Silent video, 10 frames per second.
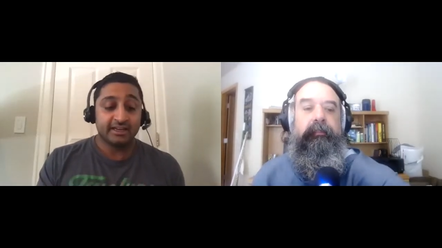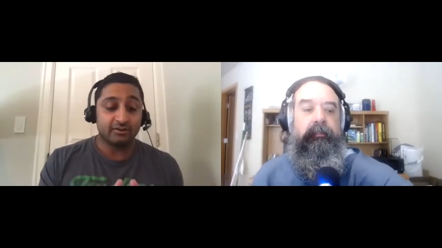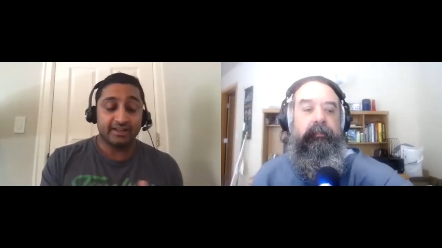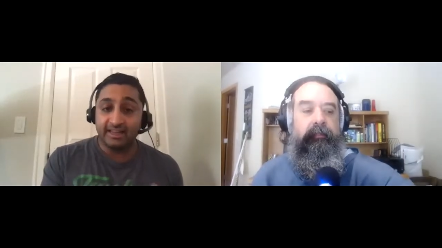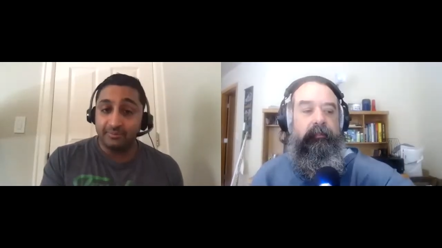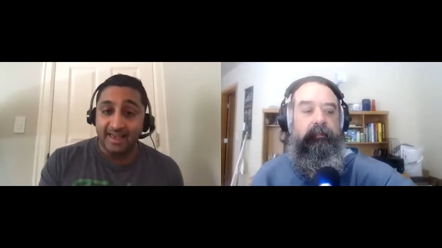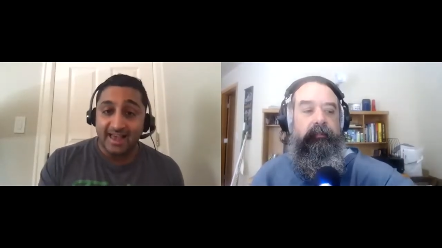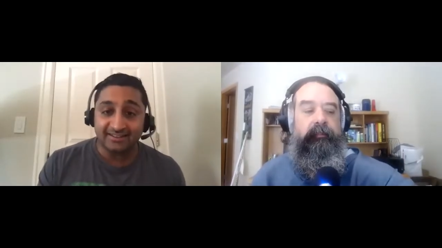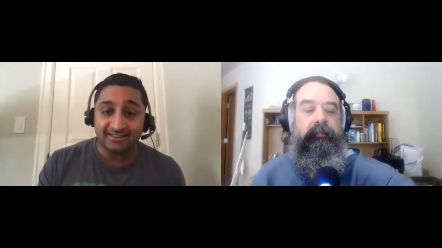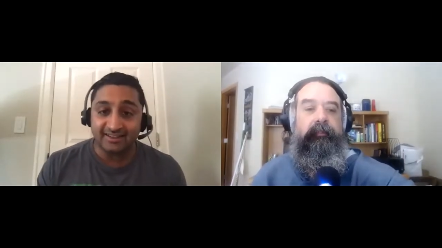Speaker 1: getting back
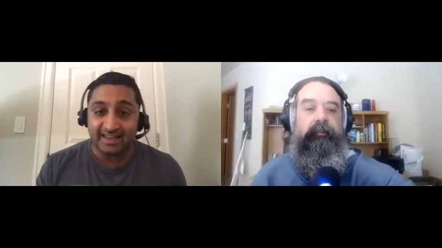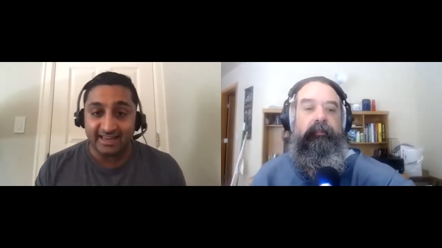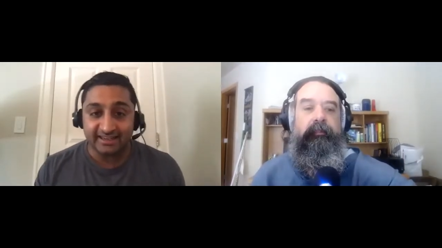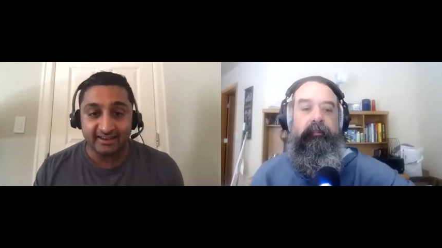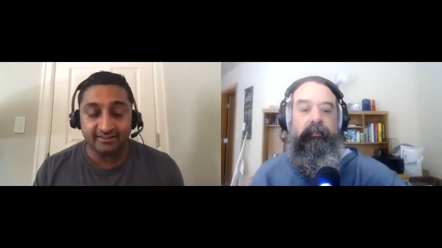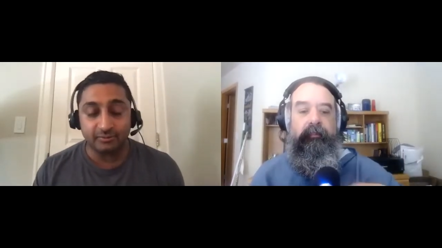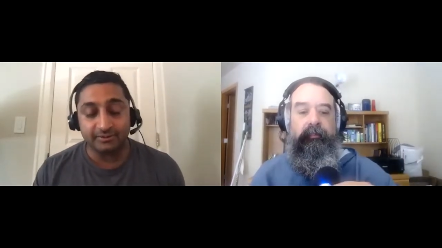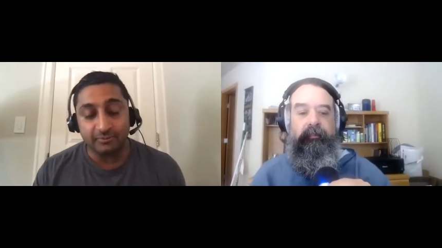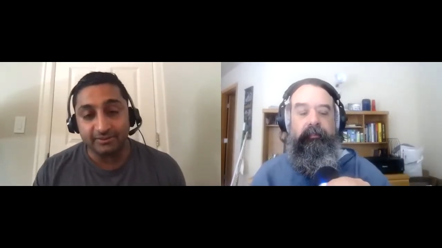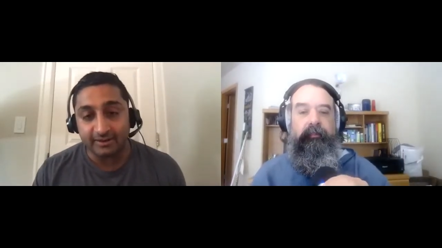to candidates with
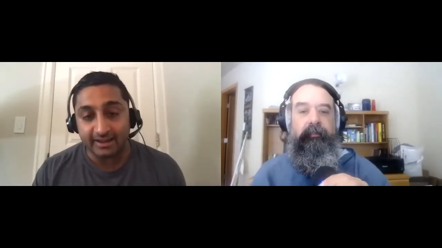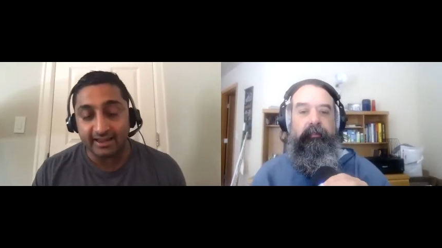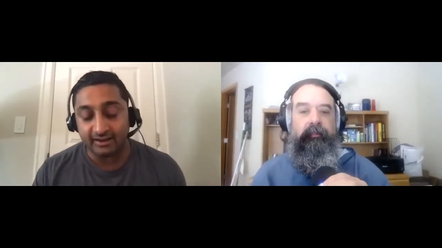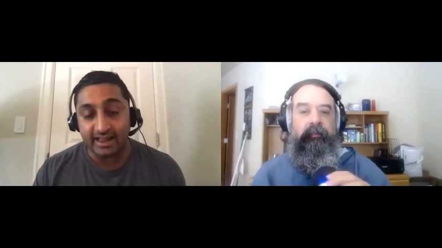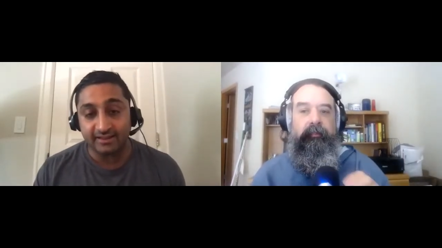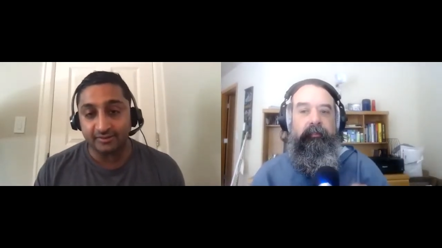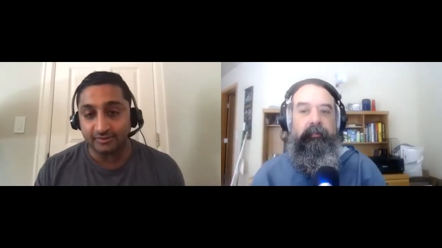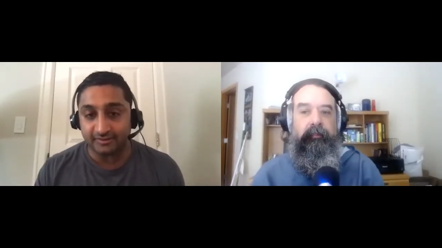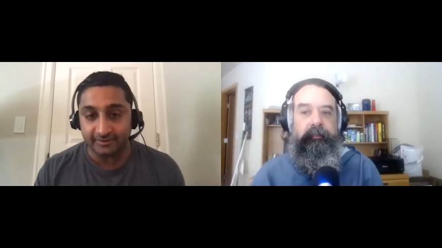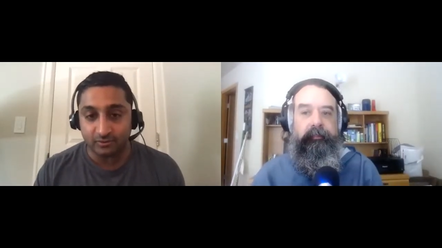answers
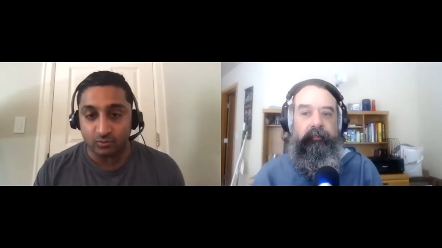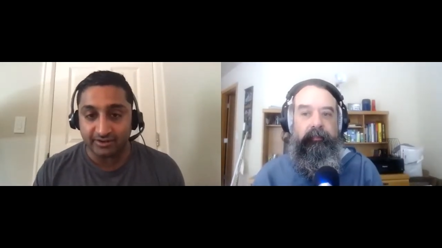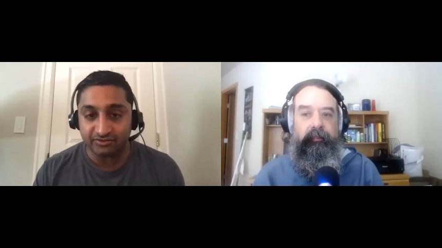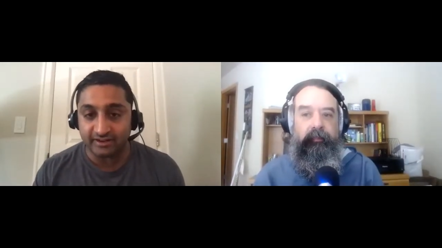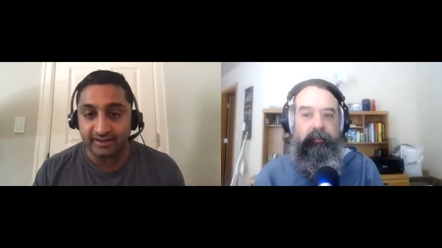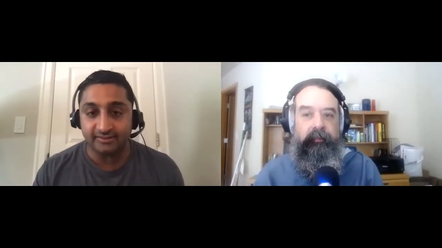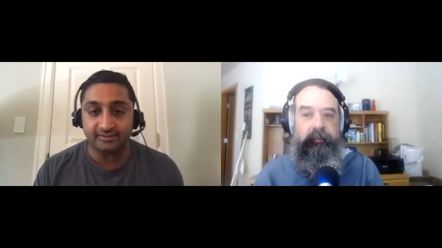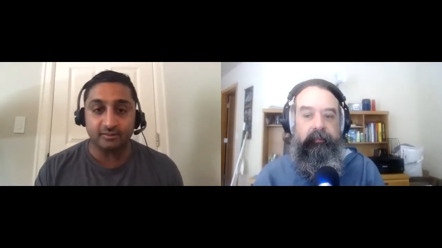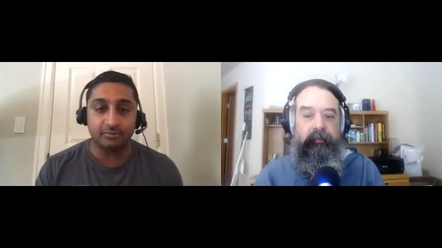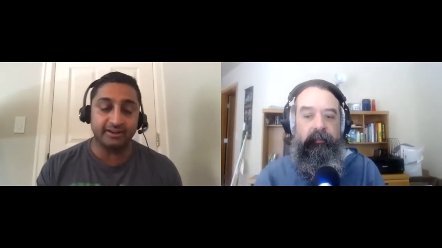to their questions.
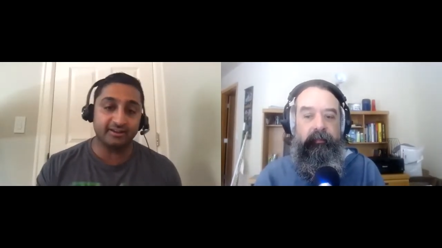So we